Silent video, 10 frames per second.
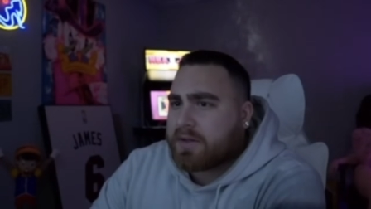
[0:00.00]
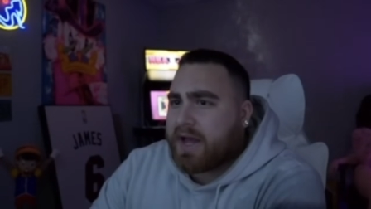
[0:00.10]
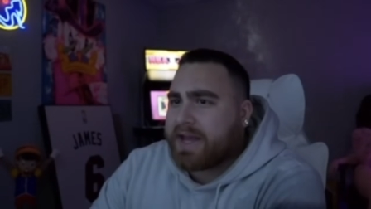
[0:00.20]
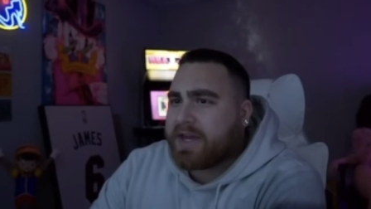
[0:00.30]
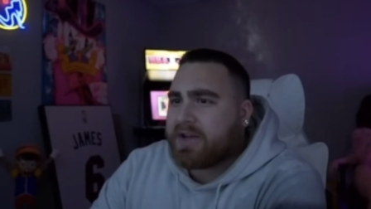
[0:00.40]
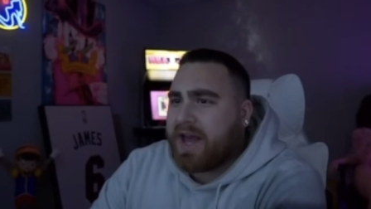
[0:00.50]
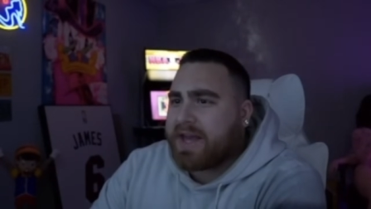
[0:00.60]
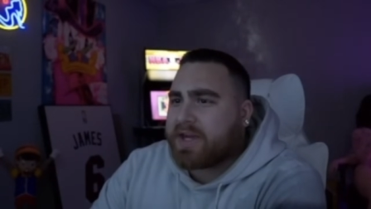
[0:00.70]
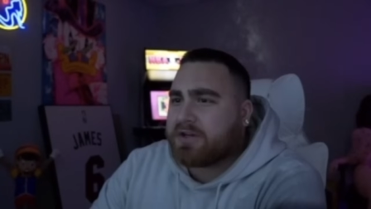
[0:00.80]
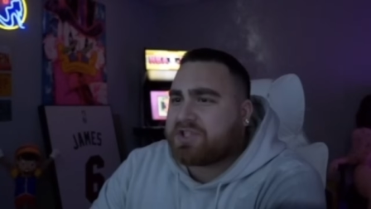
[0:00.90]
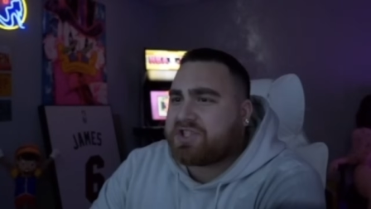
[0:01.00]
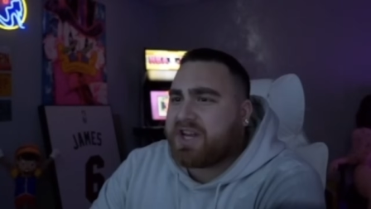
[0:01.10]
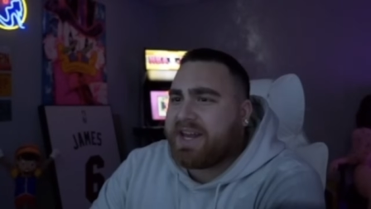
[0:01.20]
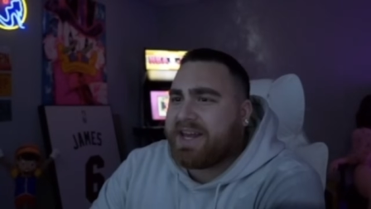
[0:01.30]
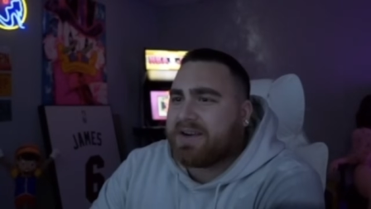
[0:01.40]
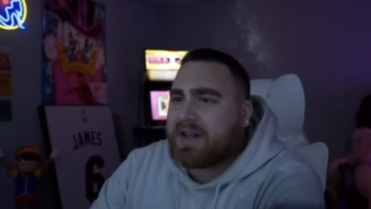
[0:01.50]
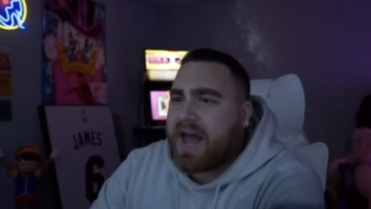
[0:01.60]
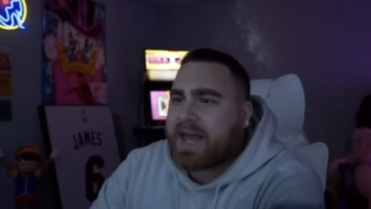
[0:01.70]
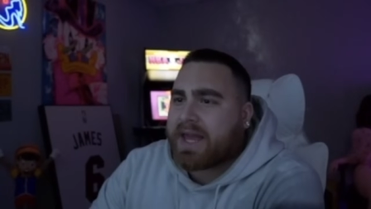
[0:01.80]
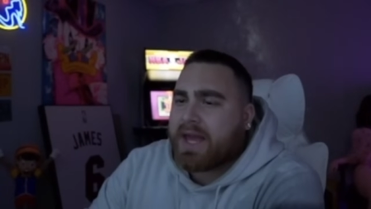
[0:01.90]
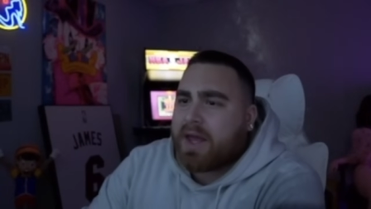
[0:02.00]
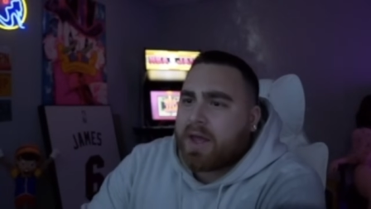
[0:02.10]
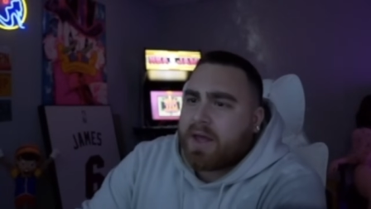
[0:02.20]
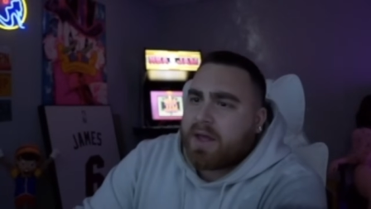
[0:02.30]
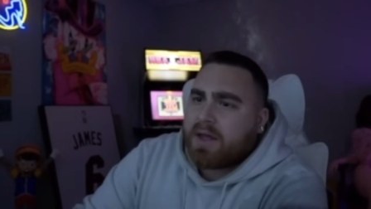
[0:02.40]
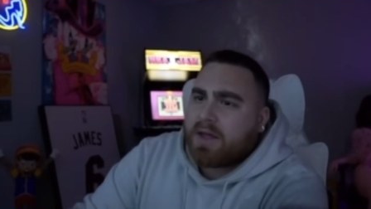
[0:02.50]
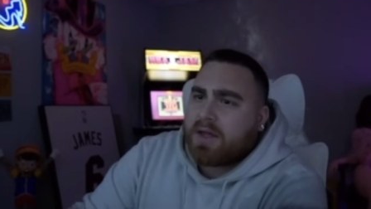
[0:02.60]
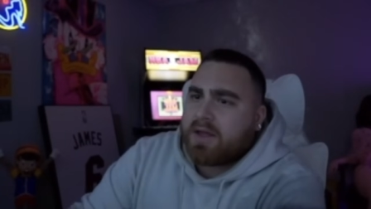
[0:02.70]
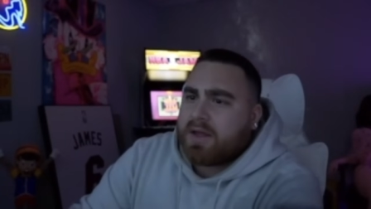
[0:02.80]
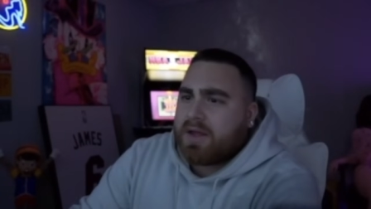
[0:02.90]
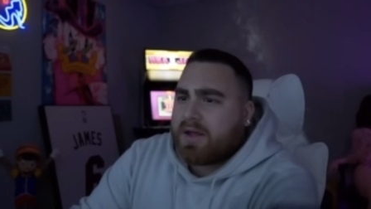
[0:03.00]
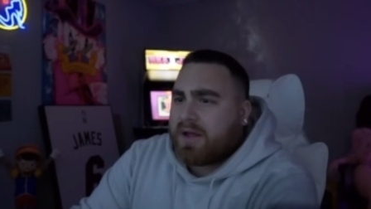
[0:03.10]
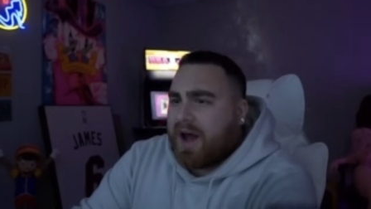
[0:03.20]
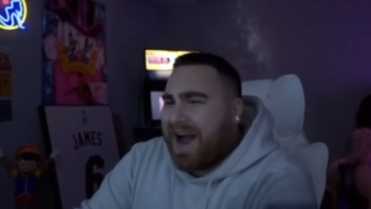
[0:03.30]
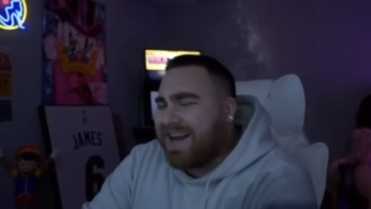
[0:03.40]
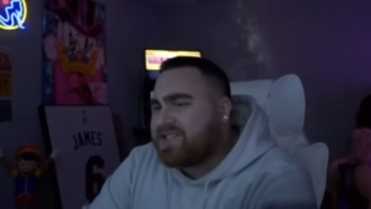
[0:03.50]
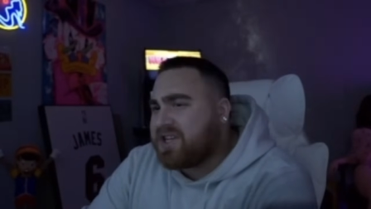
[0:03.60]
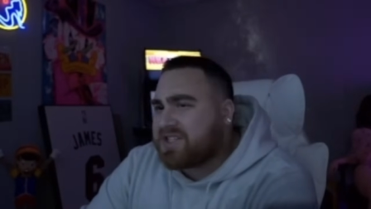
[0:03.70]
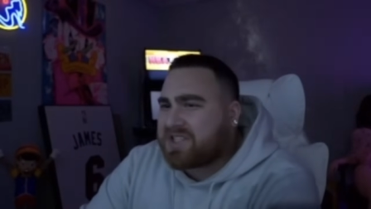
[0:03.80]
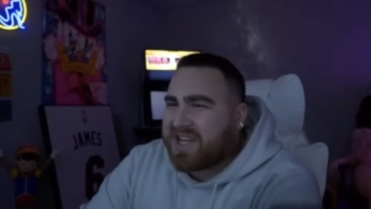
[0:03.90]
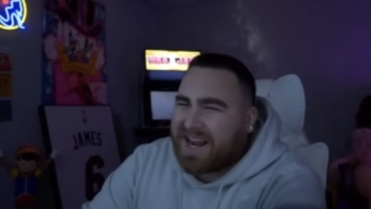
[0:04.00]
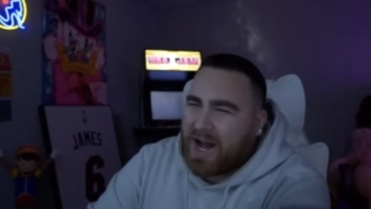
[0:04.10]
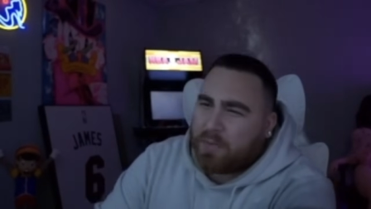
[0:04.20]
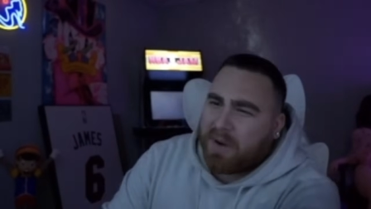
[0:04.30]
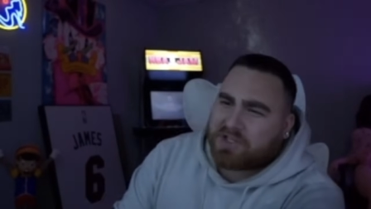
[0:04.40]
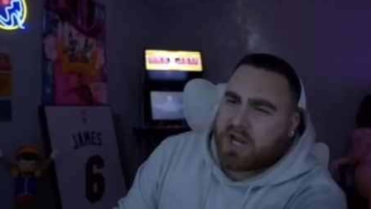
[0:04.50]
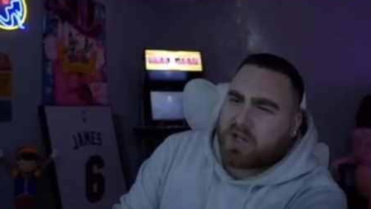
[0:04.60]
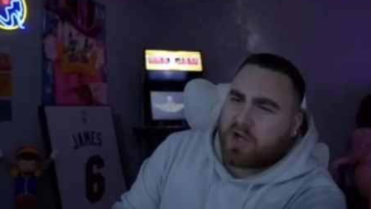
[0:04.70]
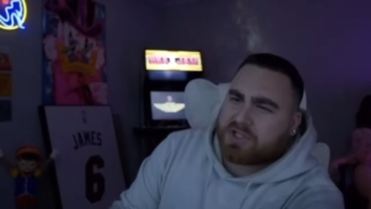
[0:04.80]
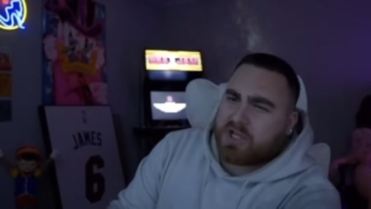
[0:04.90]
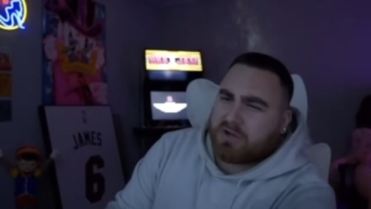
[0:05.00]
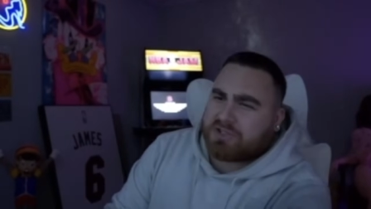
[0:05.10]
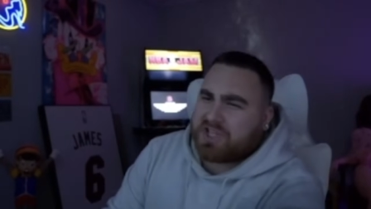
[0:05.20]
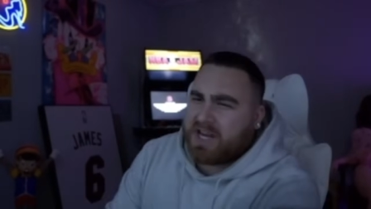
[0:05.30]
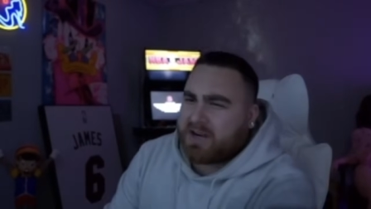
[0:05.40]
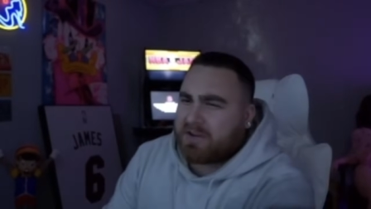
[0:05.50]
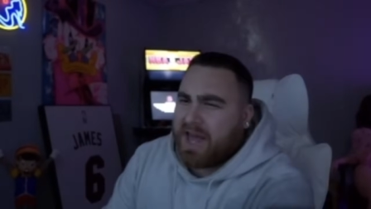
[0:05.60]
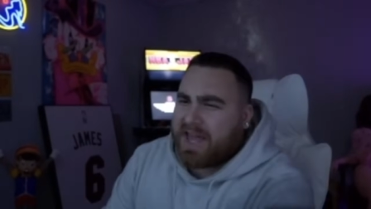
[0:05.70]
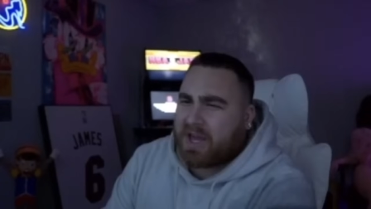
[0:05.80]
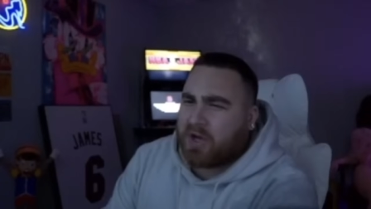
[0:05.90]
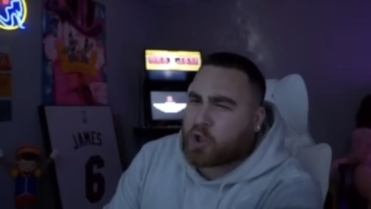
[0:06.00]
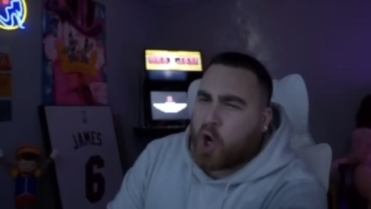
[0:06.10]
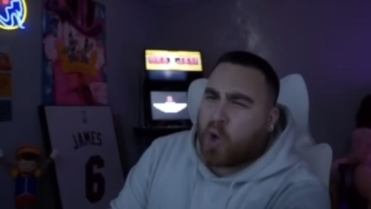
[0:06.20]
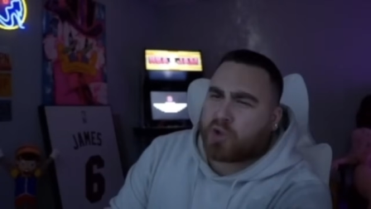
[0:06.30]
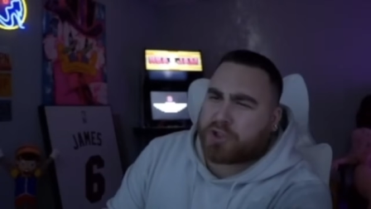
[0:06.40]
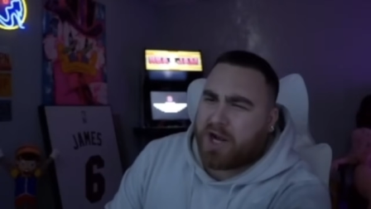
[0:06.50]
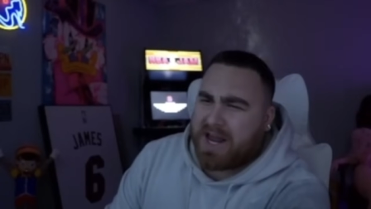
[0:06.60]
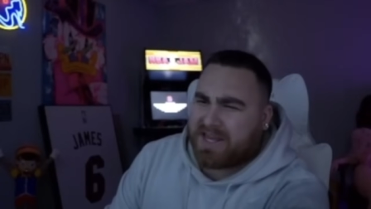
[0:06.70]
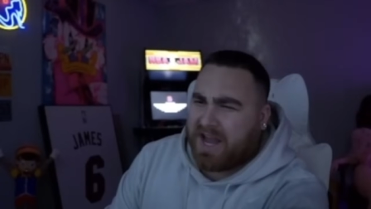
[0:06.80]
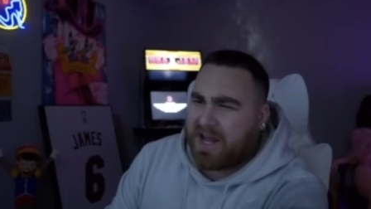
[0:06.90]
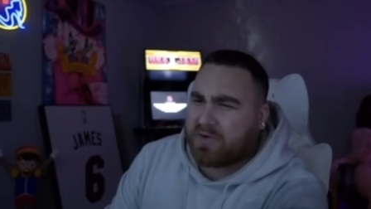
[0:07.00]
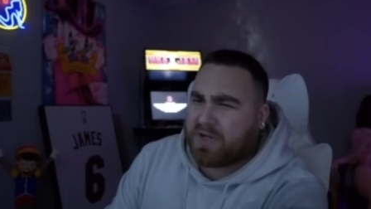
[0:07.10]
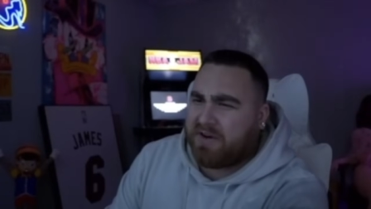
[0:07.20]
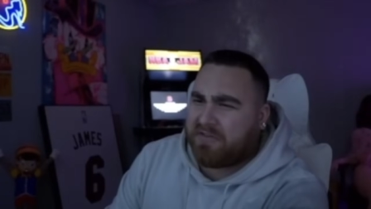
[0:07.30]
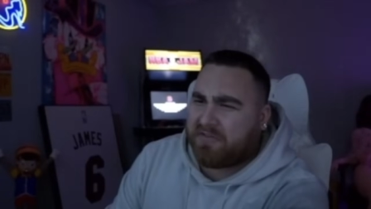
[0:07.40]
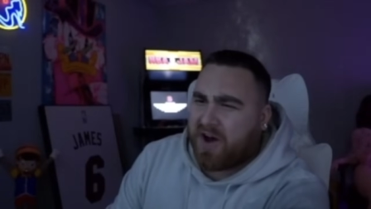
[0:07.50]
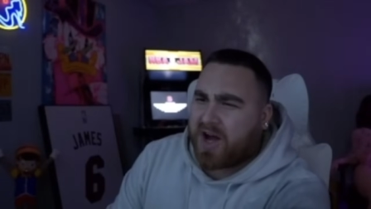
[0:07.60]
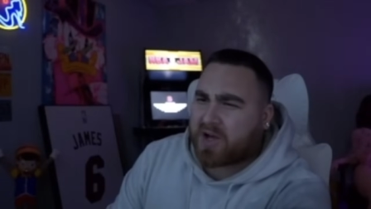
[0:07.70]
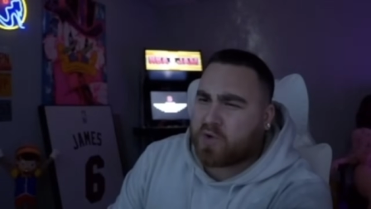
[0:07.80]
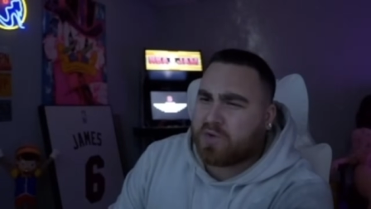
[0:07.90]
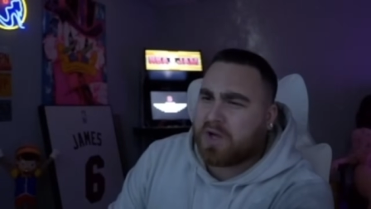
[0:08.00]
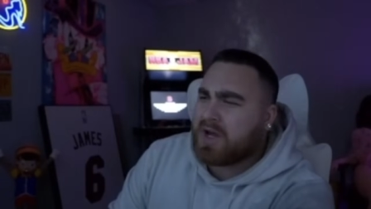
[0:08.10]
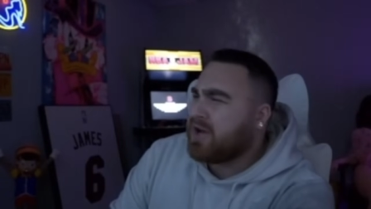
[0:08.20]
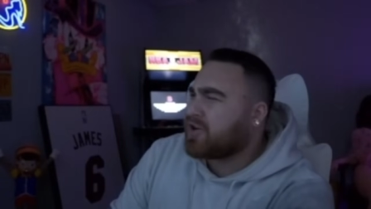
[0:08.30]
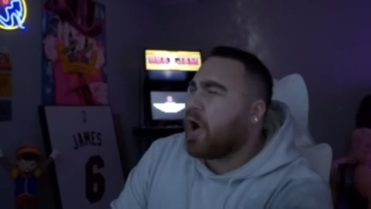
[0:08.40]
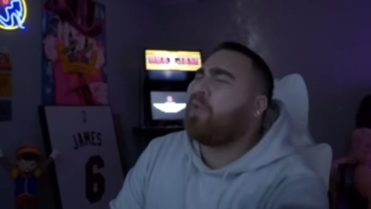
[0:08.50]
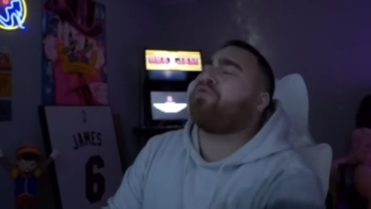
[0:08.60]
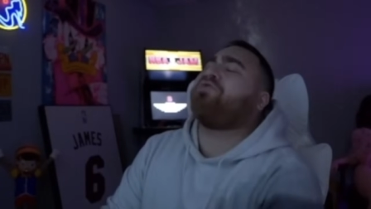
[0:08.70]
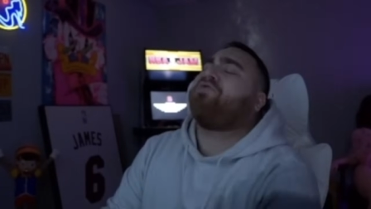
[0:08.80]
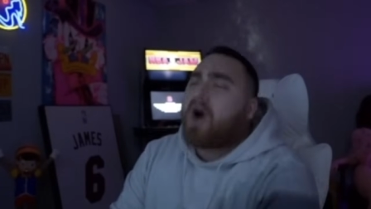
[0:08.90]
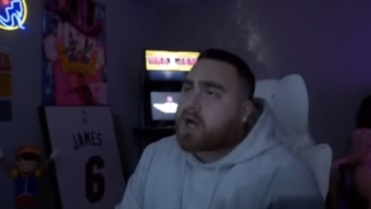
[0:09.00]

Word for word: like you, like you're sitting here like insanity. I just said how much I lost, and you're sitting here like, "Oh, should I? I don't give a fuck." Go fuck